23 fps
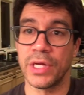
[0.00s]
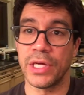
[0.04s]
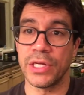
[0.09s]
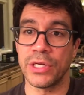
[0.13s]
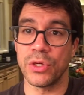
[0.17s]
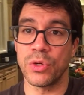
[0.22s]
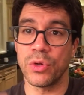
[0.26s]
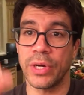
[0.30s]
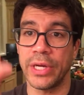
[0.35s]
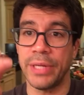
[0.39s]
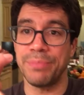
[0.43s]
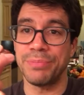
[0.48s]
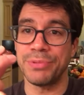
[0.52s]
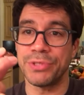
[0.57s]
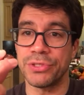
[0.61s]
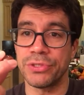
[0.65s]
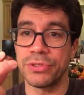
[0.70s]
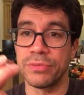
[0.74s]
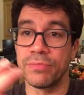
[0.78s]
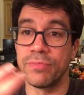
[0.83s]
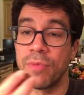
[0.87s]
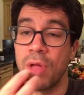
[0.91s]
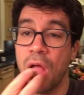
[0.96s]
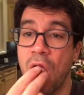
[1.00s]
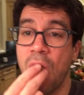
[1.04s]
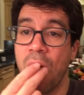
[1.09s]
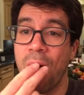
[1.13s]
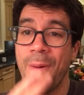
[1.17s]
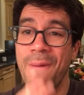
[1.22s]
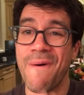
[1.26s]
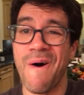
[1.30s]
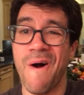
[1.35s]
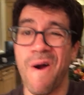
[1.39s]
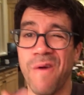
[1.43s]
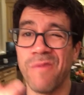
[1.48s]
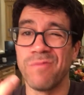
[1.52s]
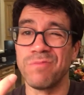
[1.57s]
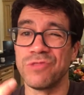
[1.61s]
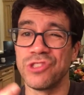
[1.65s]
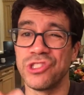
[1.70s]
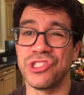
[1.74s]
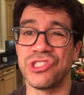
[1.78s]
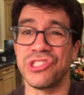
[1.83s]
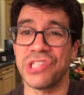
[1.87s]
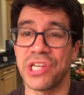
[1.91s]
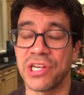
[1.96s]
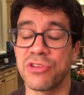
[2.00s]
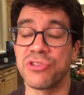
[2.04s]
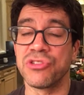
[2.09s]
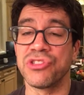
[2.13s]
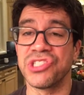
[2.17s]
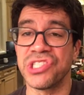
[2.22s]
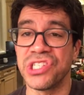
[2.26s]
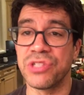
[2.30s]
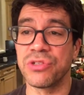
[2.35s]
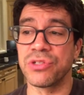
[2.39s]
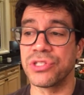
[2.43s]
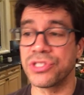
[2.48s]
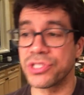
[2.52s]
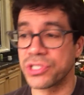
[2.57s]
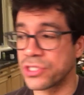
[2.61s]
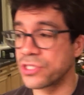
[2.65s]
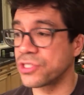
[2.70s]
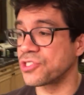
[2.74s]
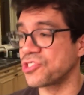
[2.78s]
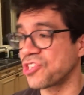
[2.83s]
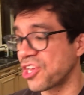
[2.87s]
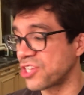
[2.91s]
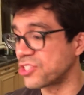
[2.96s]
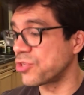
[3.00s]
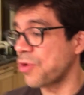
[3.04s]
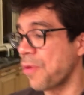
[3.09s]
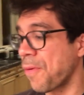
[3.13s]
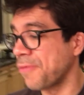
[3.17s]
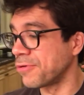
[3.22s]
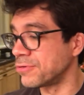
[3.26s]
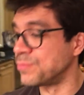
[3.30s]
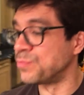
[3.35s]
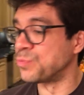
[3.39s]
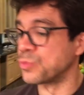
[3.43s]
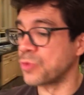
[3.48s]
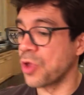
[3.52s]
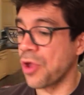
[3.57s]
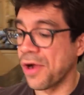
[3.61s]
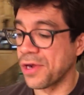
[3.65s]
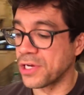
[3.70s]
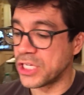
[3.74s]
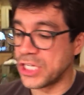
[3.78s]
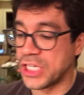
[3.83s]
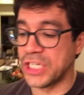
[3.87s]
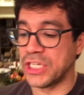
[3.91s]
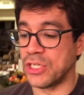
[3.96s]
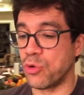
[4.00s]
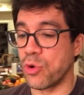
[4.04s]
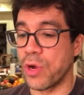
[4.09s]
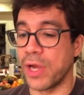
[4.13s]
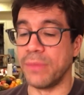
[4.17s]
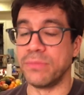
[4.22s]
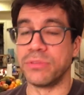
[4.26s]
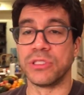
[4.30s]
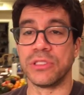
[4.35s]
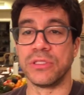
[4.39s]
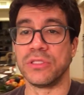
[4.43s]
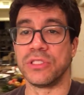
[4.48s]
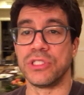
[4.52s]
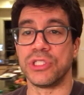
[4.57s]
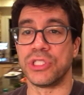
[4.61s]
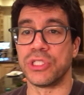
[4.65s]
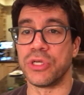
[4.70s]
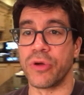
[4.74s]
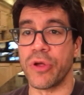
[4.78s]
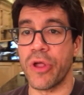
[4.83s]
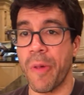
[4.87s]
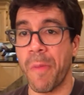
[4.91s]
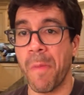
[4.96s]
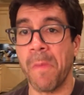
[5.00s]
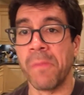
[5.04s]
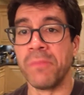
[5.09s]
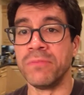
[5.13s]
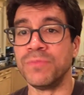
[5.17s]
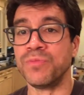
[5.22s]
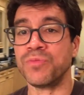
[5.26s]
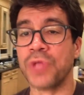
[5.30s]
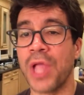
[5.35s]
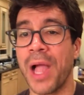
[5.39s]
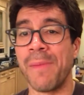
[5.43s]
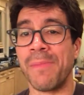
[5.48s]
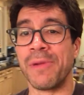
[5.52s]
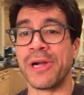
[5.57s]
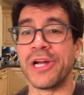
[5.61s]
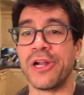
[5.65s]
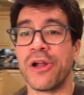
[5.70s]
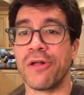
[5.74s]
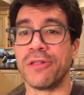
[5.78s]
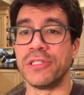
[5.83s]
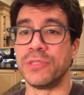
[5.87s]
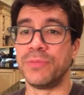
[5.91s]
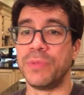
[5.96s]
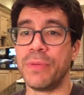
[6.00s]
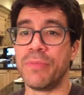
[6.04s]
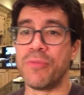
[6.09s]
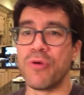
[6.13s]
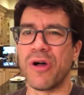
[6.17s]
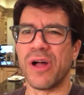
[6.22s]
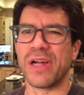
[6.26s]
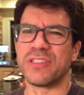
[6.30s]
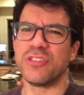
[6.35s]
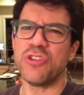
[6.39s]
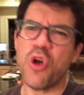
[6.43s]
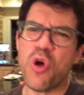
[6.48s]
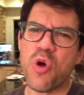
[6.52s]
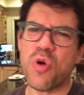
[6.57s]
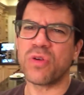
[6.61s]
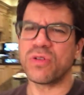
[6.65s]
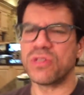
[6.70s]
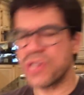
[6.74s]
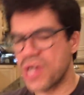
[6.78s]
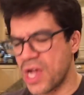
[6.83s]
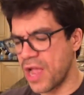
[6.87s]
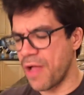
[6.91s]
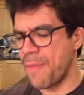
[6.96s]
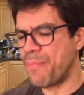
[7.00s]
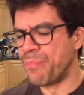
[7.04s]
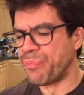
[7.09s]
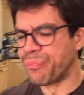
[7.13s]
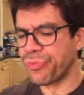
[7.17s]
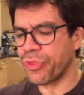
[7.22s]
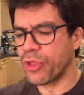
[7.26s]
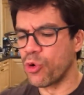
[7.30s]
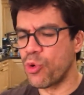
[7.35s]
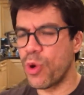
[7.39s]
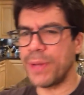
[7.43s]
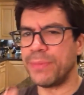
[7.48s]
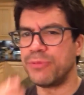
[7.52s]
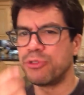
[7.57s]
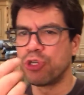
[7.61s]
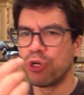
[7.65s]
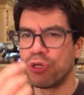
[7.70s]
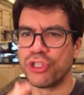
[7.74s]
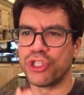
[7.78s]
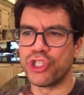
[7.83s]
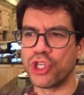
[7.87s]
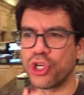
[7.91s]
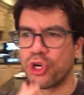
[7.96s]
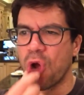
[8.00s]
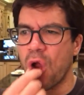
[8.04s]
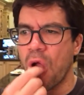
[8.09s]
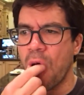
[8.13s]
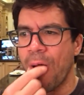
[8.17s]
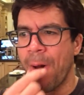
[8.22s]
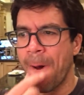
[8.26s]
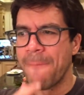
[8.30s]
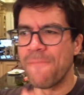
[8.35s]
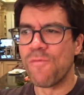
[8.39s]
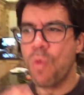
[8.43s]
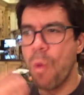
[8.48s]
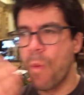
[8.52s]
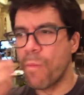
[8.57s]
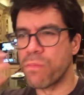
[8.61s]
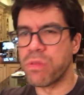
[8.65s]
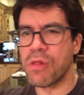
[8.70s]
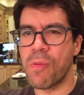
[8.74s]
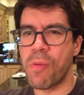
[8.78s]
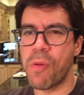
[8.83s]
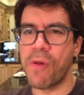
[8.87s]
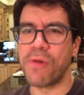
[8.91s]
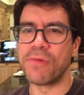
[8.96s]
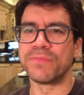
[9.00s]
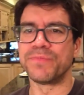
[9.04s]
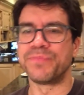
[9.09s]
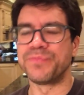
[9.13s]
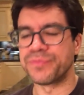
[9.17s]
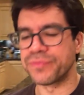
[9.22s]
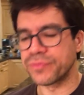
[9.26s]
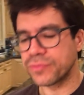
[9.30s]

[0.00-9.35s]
And grapes. There's a second secret to success. Eat grapes. Just joking. I'm gonna get all these people like, oh, Ty, grapes turn to sugar. Blah, blah.